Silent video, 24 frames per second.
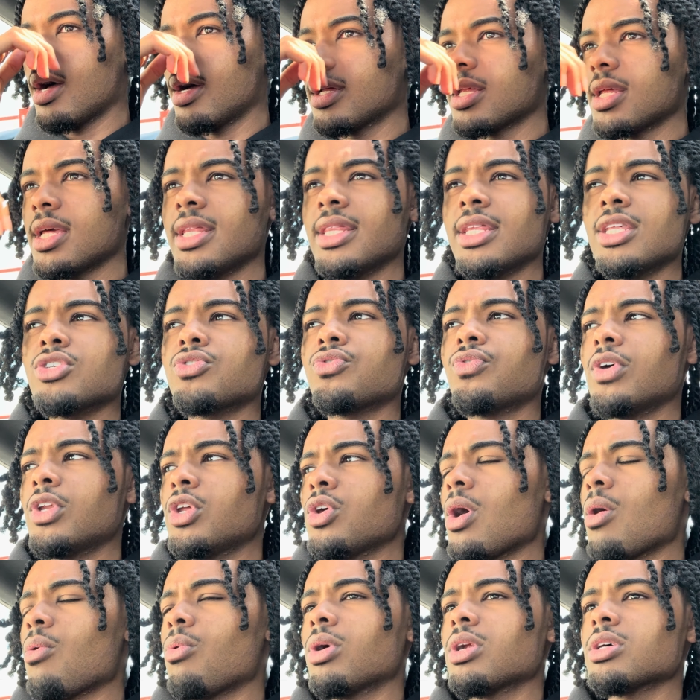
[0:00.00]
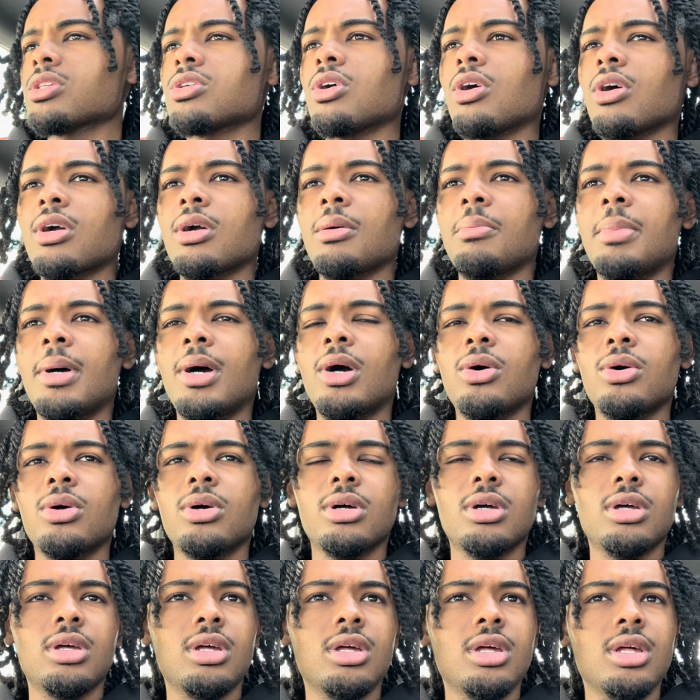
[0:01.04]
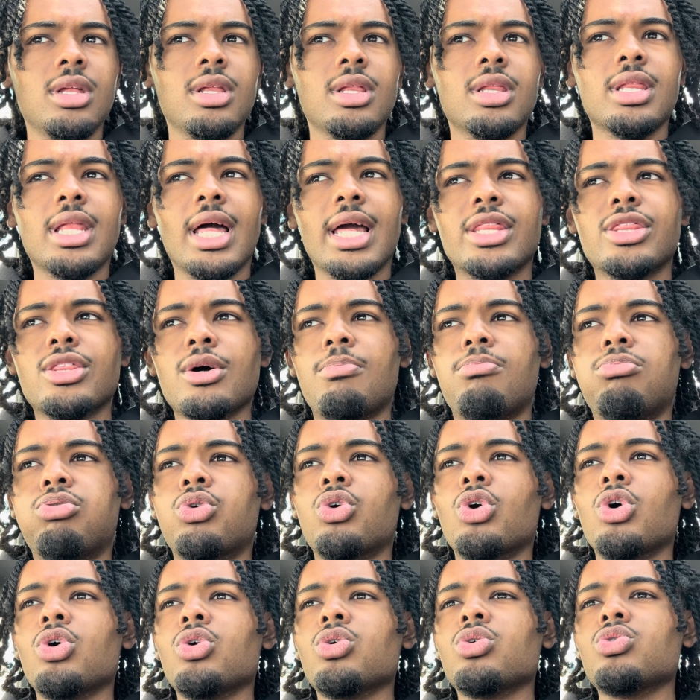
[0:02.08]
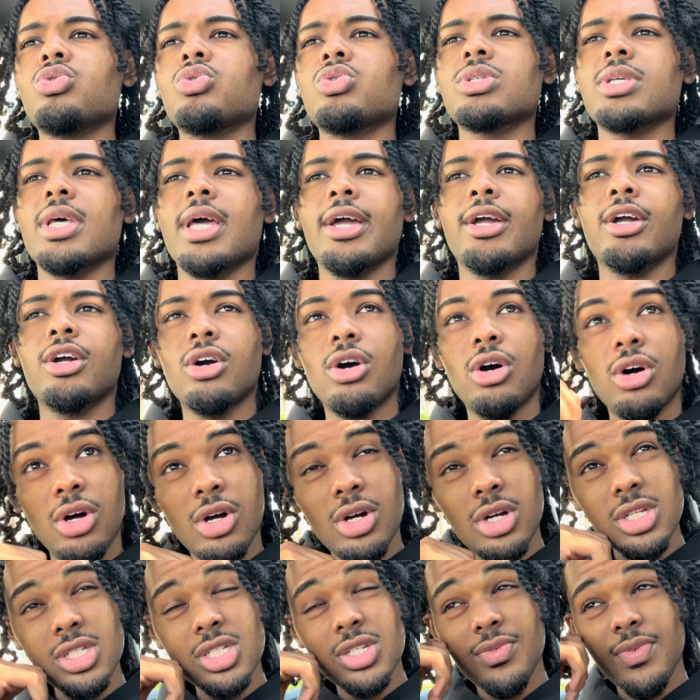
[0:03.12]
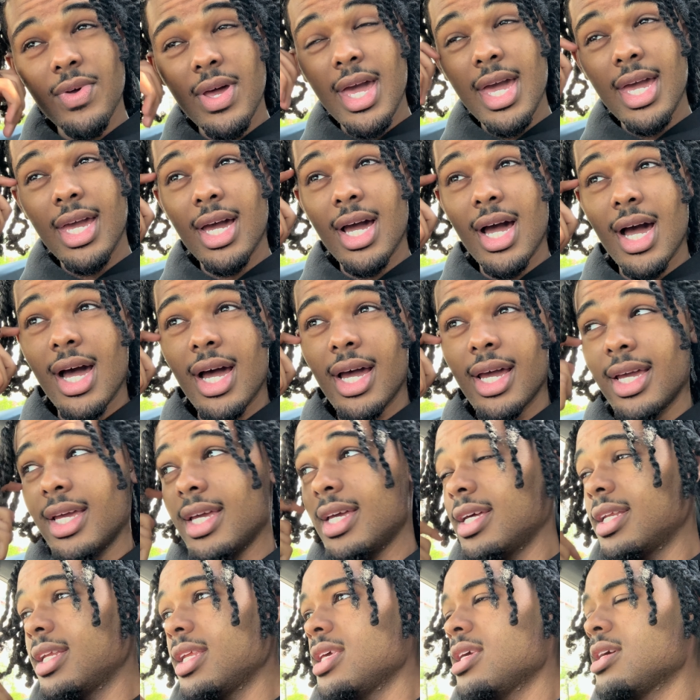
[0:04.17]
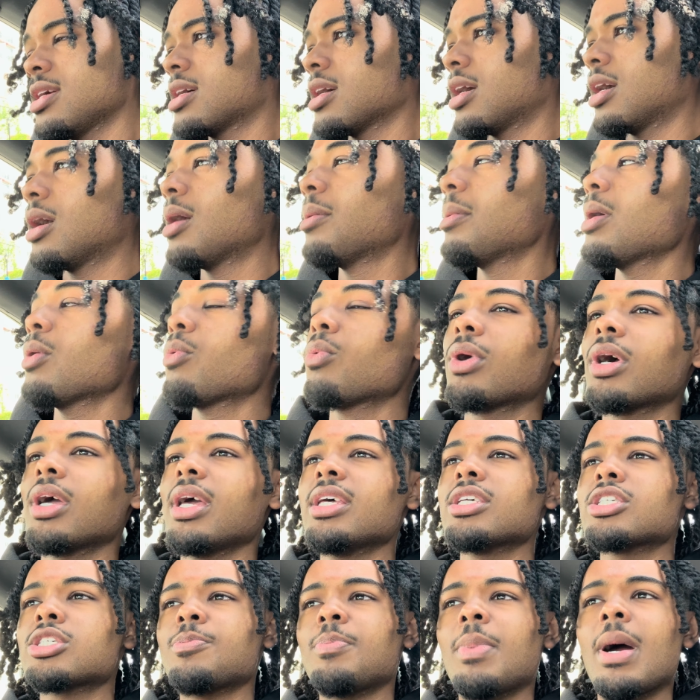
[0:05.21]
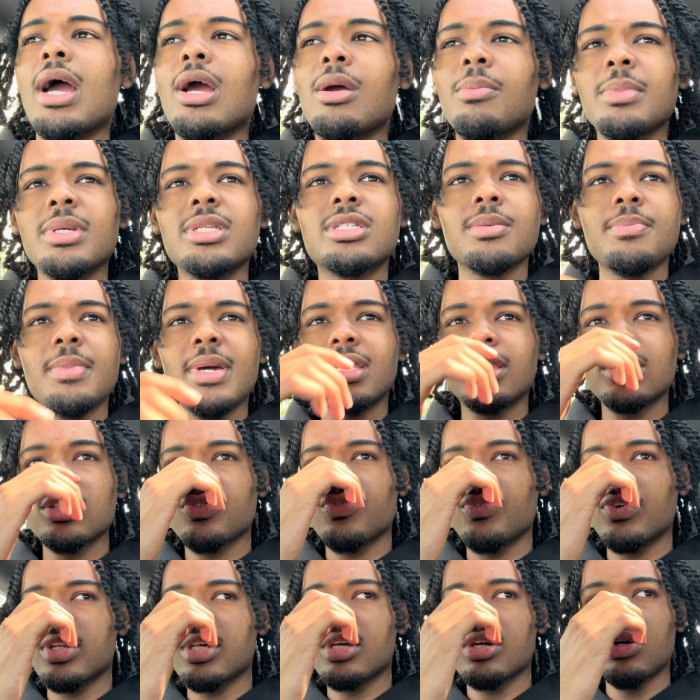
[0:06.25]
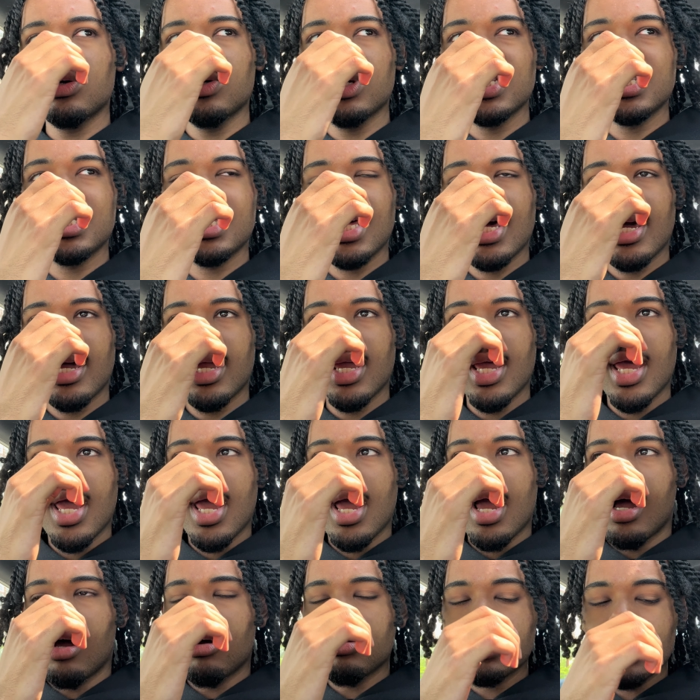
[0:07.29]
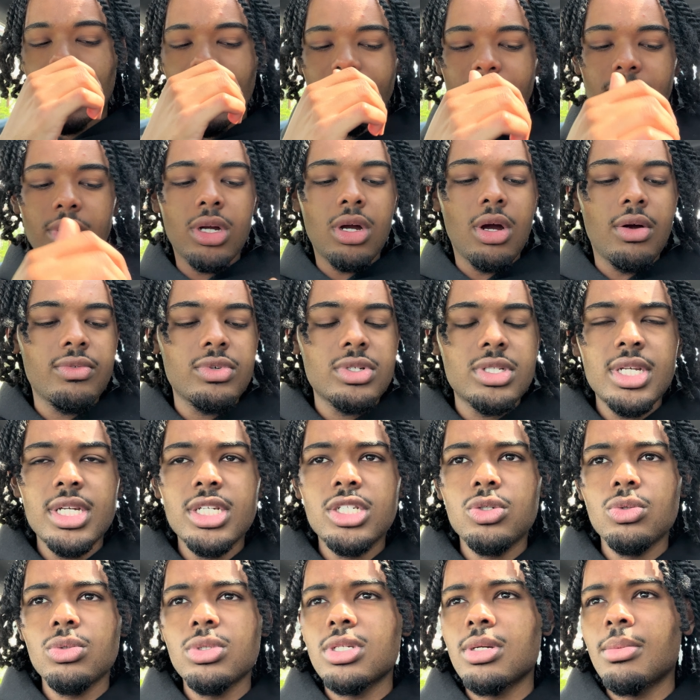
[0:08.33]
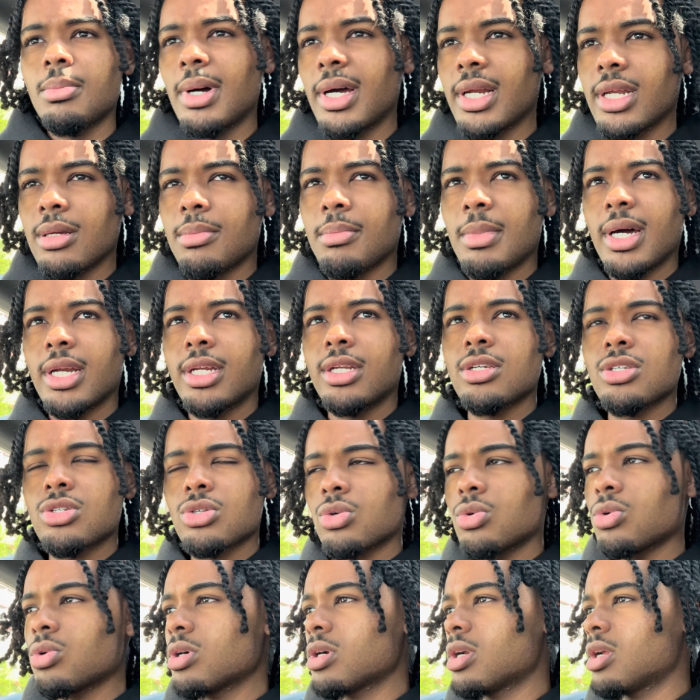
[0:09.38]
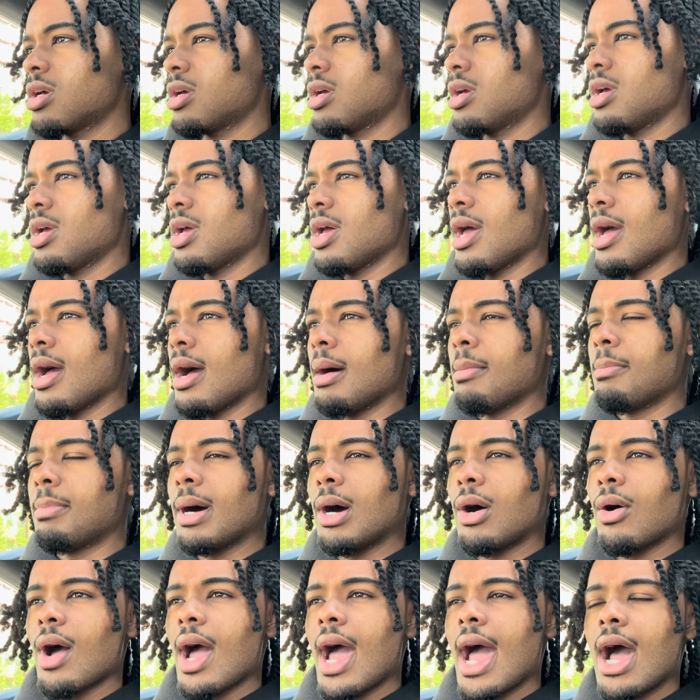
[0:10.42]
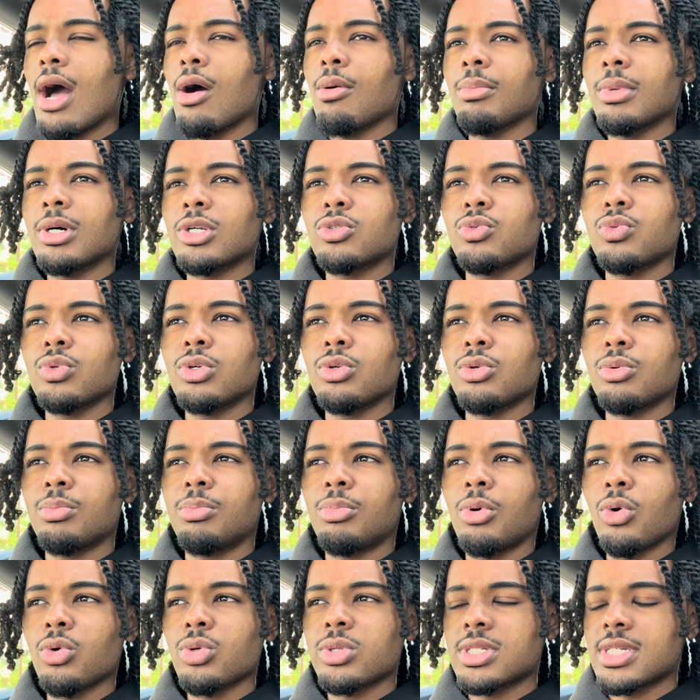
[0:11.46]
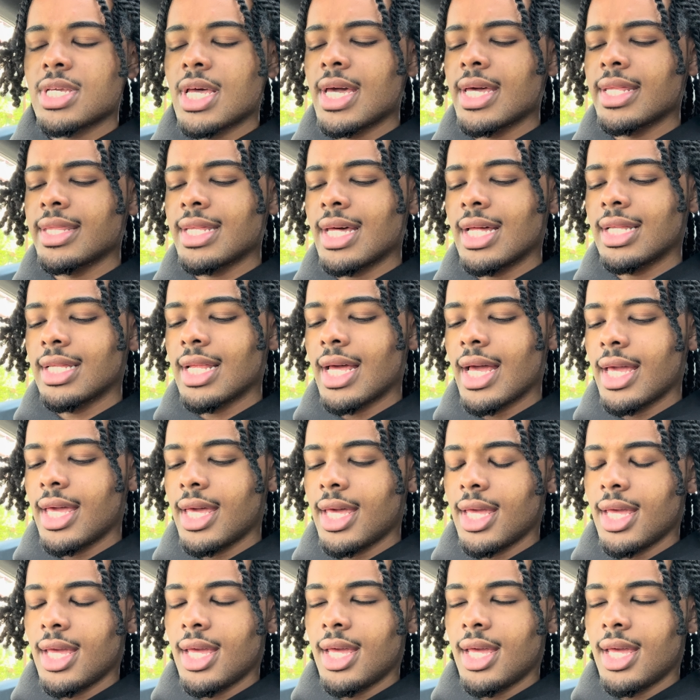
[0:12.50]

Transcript: in this video I want to talk about like the pros and cons of AI in ecom. And what inspired me to make this video is that I was having a conversation with somebody in my Discord about how much we were both saying that like